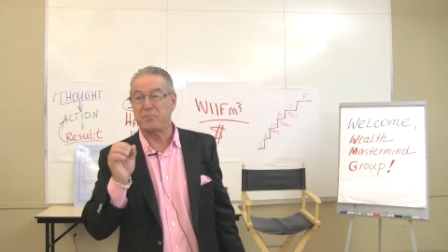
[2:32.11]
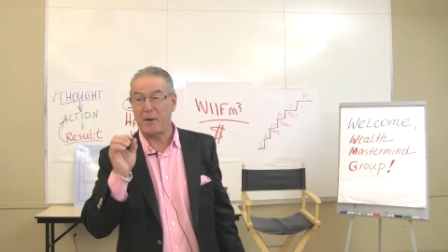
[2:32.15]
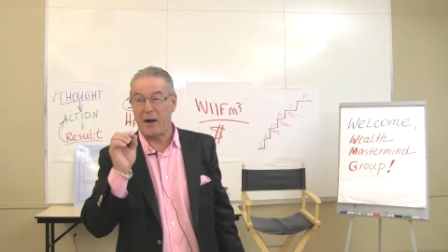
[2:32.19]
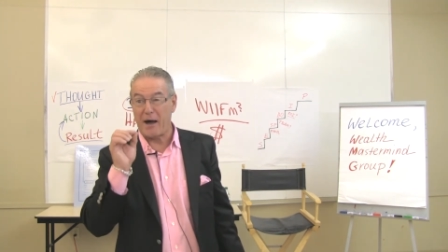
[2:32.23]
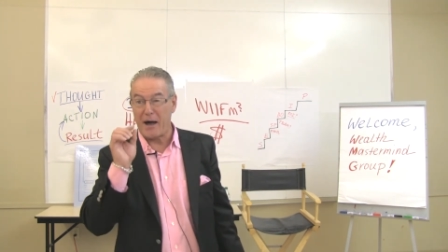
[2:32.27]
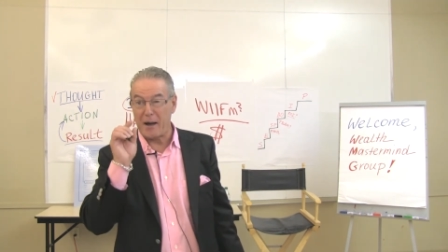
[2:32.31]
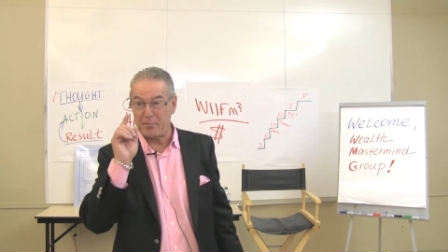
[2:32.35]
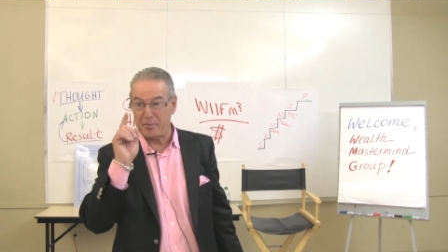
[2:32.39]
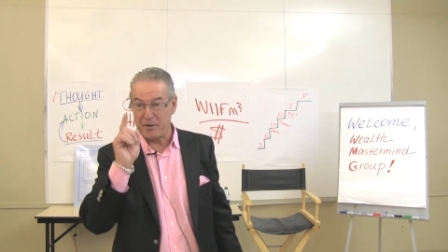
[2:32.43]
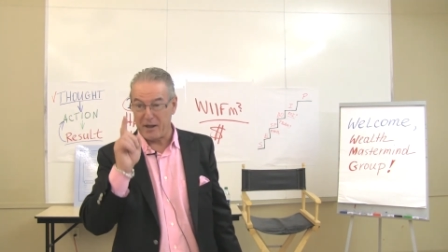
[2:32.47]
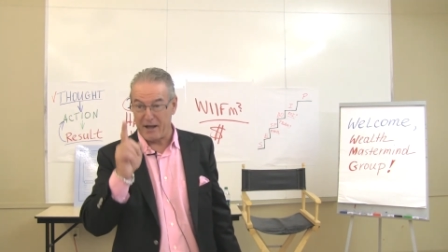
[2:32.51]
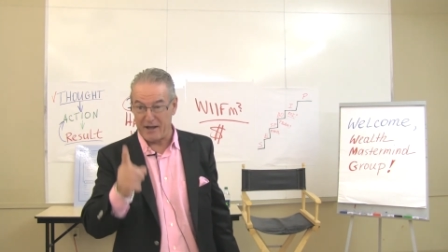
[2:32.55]

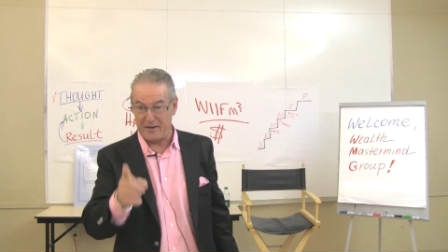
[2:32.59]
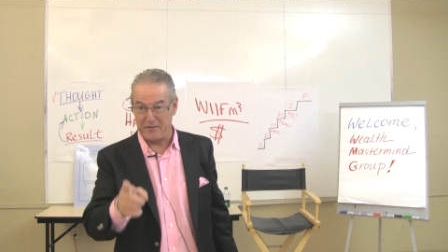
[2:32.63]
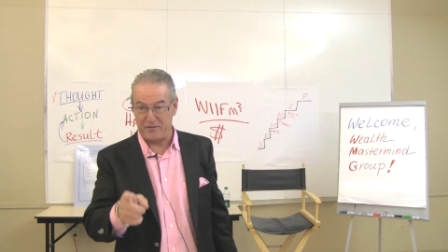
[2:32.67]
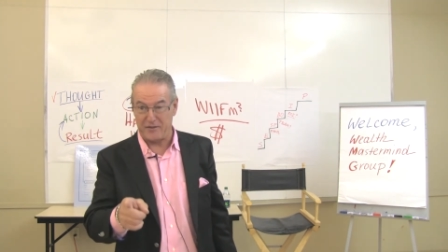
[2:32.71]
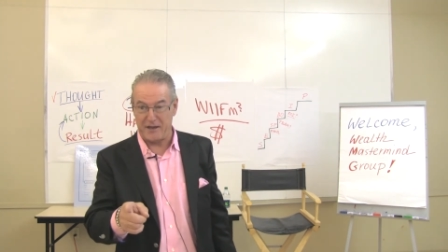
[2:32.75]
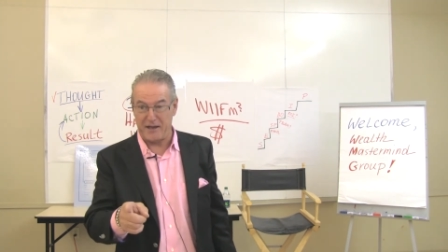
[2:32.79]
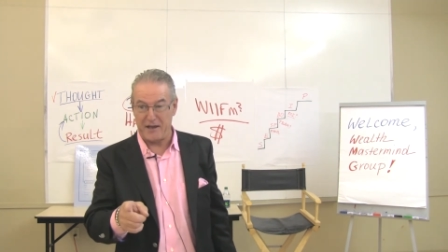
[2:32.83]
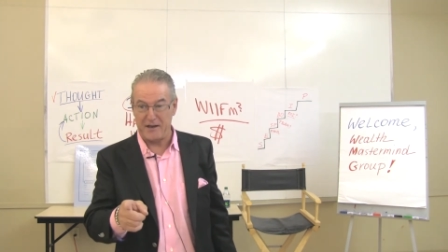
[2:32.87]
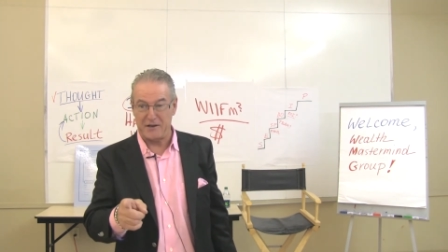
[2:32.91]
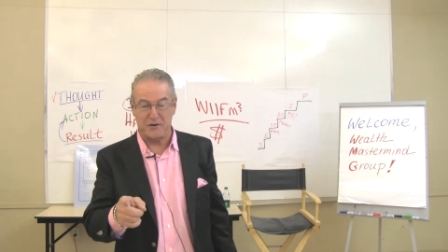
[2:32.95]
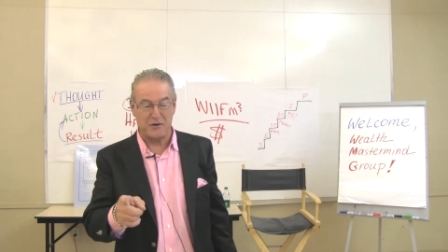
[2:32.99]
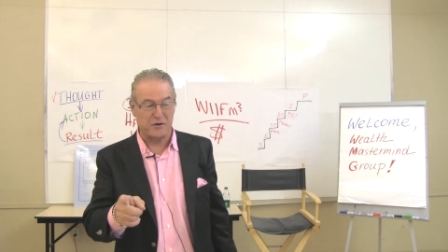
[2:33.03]
pipeline.
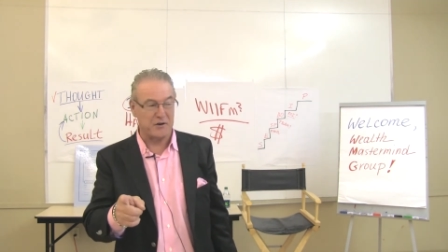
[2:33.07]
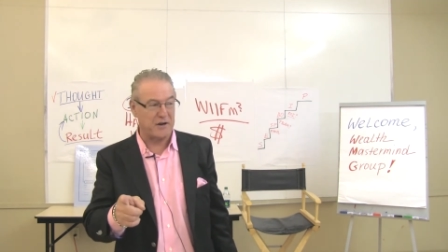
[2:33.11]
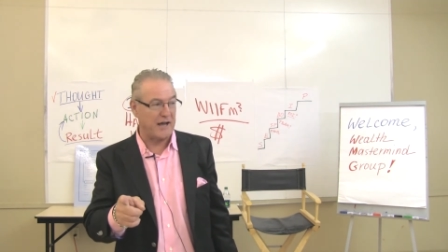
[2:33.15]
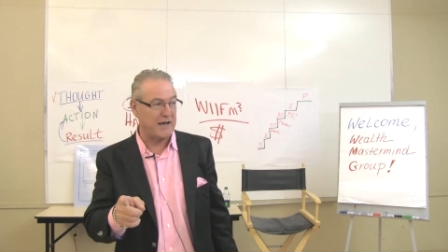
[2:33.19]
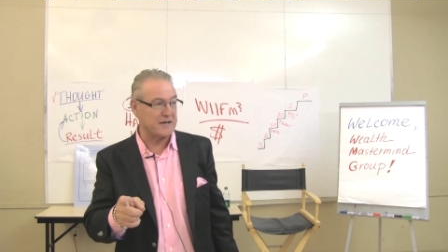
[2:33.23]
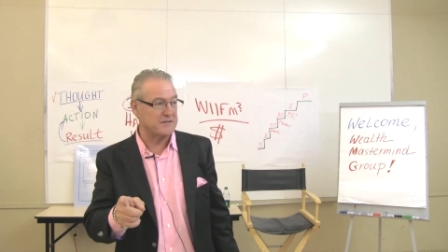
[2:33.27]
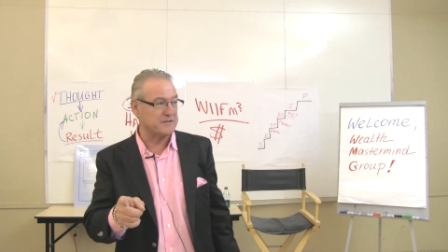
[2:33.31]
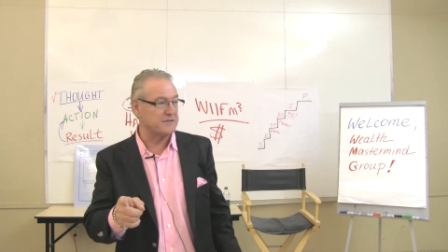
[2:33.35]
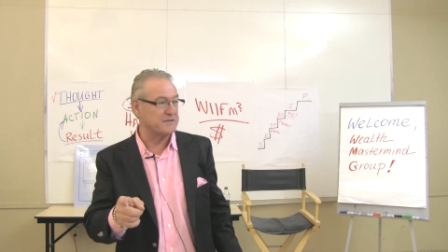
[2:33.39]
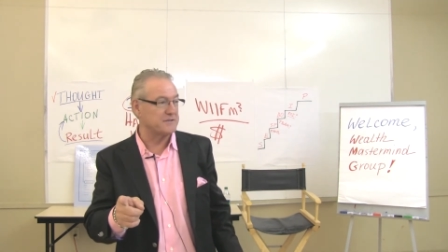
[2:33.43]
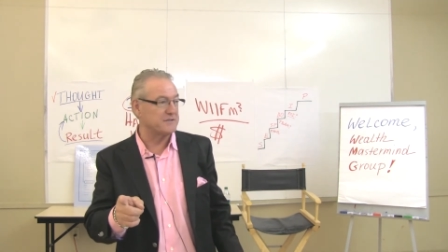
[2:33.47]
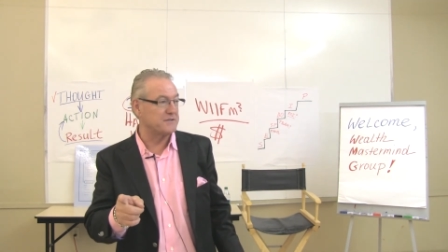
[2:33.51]
Thank you.
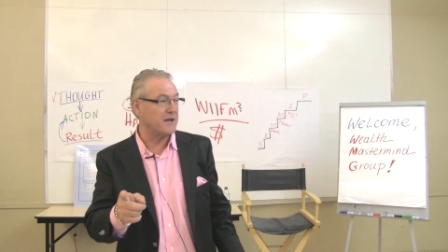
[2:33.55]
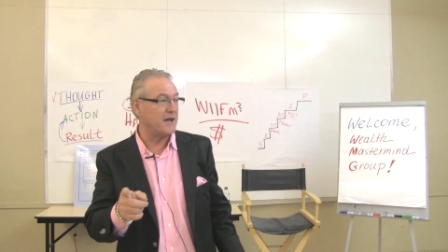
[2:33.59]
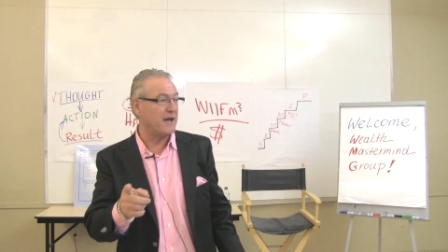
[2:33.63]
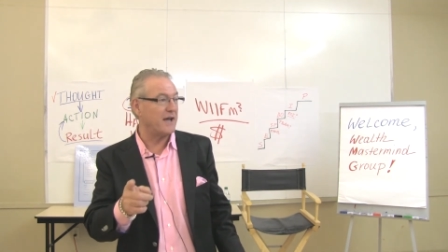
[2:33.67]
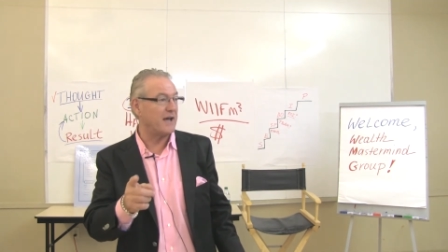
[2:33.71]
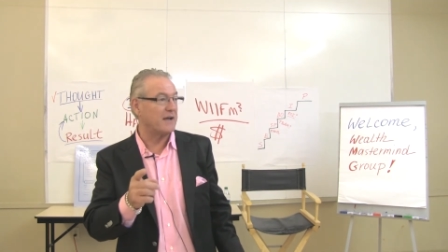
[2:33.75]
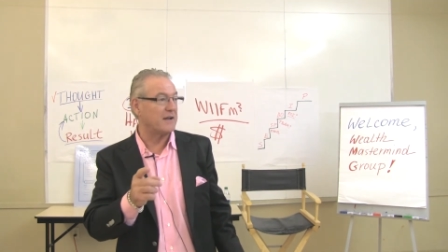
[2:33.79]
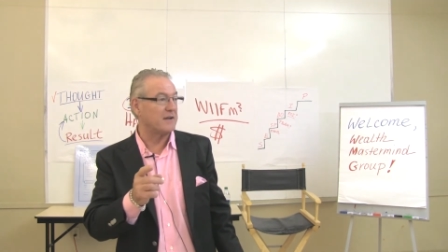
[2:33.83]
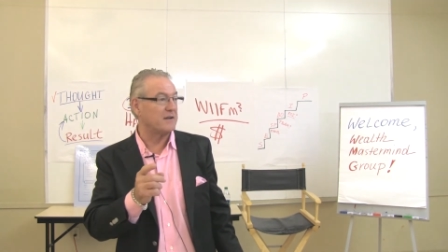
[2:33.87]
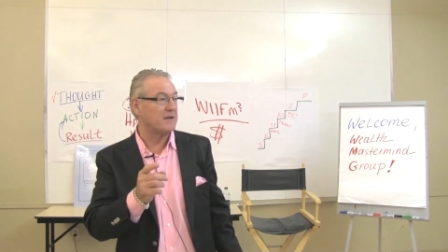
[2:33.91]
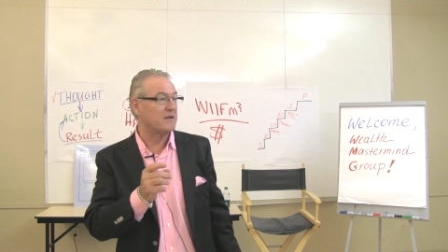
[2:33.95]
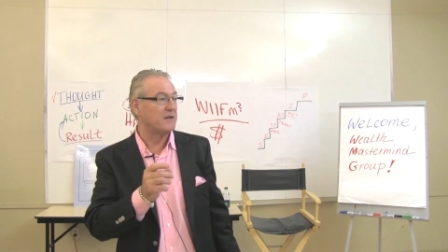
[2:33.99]
Nicely
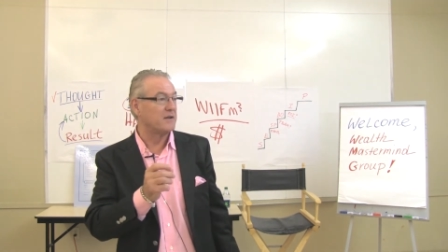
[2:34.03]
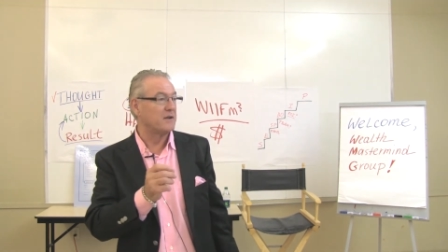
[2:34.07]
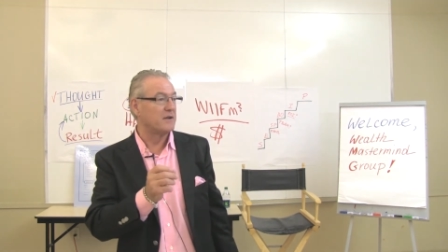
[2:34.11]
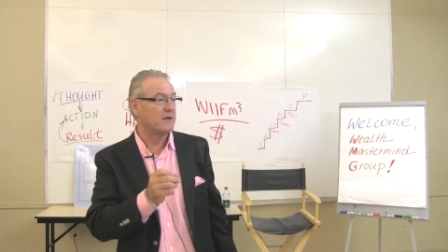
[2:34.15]
said.